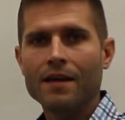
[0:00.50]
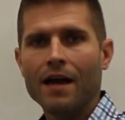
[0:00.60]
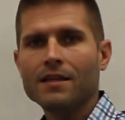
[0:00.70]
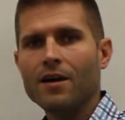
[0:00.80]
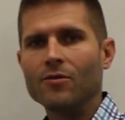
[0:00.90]

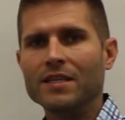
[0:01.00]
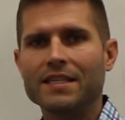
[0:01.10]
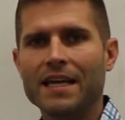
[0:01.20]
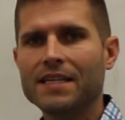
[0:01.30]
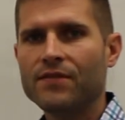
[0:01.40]
Hello, in
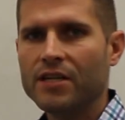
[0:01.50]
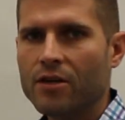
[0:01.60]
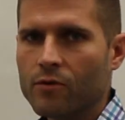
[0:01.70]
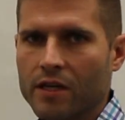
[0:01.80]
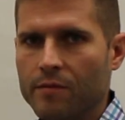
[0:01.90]
today's
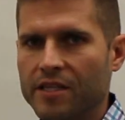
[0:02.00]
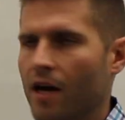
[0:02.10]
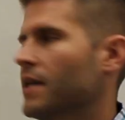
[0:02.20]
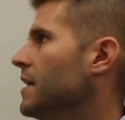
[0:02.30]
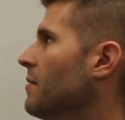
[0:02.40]
video we're going to be
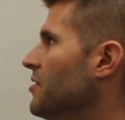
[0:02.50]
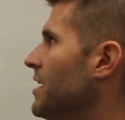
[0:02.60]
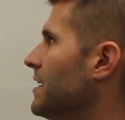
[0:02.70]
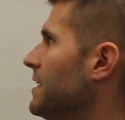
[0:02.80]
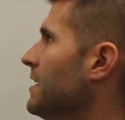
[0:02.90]
talking about the
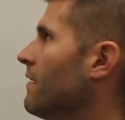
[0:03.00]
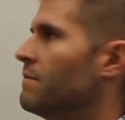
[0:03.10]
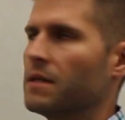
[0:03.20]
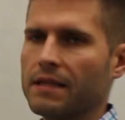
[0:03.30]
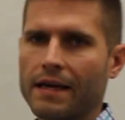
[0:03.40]
idea of
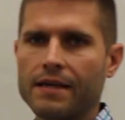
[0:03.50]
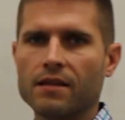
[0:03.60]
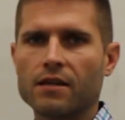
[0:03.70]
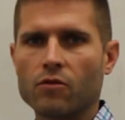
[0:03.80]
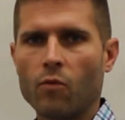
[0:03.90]

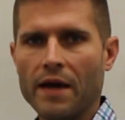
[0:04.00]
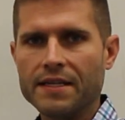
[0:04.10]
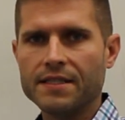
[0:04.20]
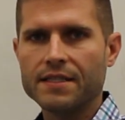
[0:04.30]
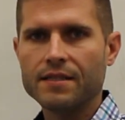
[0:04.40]
molecular
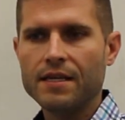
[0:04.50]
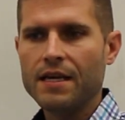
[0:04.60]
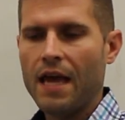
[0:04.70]
weights.